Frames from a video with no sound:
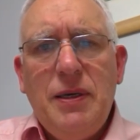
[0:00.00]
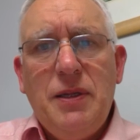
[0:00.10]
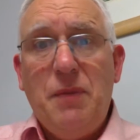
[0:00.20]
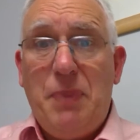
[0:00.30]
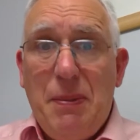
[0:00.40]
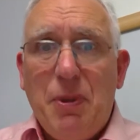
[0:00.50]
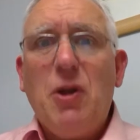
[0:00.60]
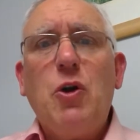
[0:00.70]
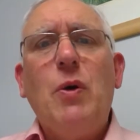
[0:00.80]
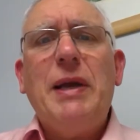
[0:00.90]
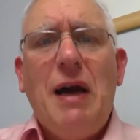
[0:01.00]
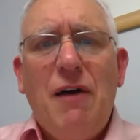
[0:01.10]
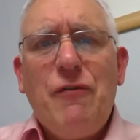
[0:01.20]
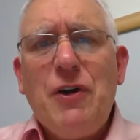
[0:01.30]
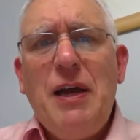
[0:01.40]
The people are going
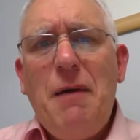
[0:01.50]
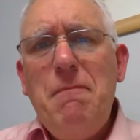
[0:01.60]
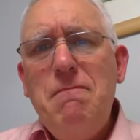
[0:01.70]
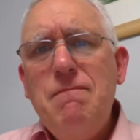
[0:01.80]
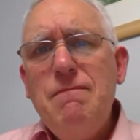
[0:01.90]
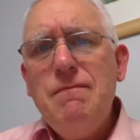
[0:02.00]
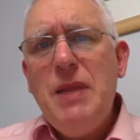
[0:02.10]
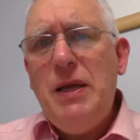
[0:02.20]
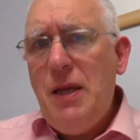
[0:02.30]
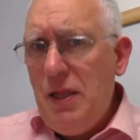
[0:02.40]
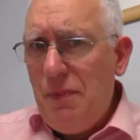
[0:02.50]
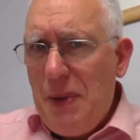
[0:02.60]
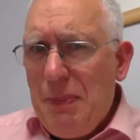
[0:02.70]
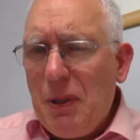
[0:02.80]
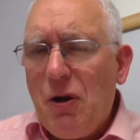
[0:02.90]
after him. The
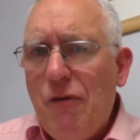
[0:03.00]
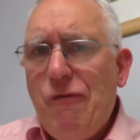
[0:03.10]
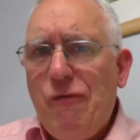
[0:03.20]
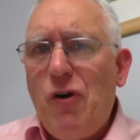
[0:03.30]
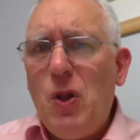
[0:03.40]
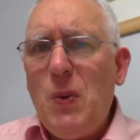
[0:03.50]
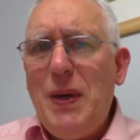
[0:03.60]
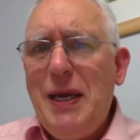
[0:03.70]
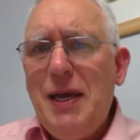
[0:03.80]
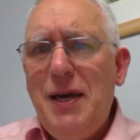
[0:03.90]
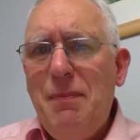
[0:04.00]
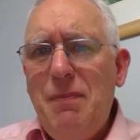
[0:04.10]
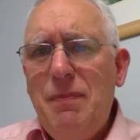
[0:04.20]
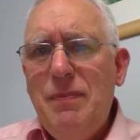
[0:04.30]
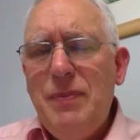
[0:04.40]
people are following him.
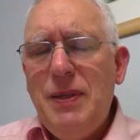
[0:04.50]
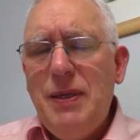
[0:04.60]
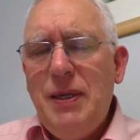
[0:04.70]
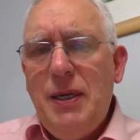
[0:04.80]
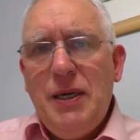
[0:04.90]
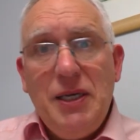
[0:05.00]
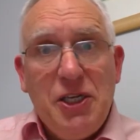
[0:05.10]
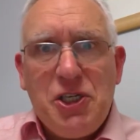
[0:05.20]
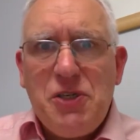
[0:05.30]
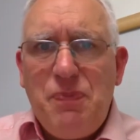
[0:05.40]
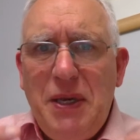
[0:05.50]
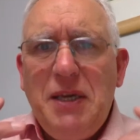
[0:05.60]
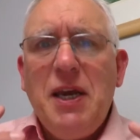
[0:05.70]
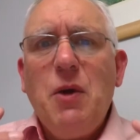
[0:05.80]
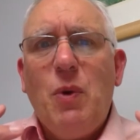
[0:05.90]
He is
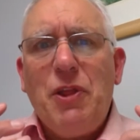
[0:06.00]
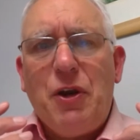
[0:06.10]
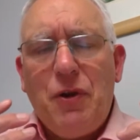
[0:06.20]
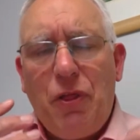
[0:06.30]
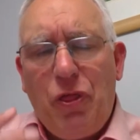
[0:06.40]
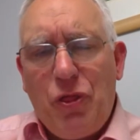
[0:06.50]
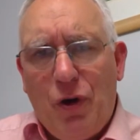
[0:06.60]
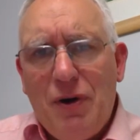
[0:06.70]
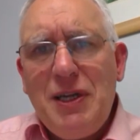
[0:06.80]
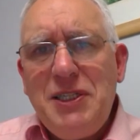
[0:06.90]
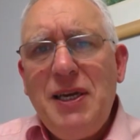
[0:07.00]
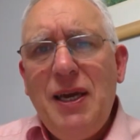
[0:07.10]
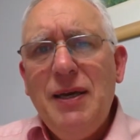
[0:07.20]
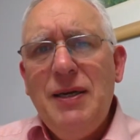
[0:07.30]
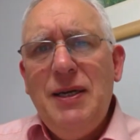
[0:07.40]
speaking with an authority
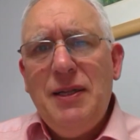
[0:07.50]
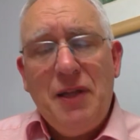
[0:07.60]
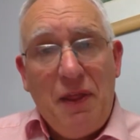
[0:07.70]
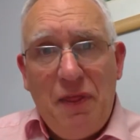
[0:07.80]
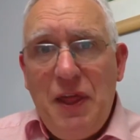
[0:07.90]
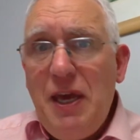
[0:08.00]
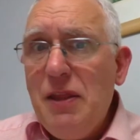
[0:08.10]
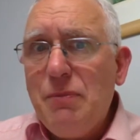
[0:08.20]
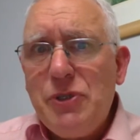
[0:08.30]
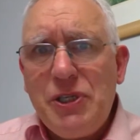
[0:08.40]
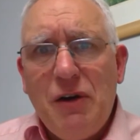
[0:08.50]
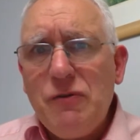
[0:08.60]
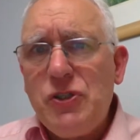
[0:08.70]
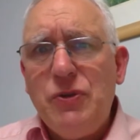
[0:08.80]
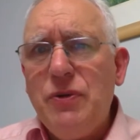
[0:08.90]
that they
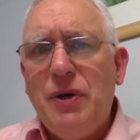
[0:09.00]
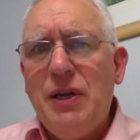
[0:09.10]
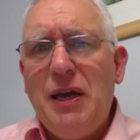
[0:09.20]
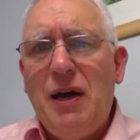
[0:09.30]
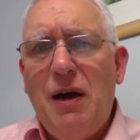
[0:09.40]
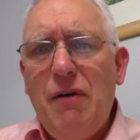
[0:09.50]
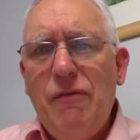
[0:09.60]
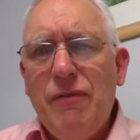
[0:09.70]
themselves do not have.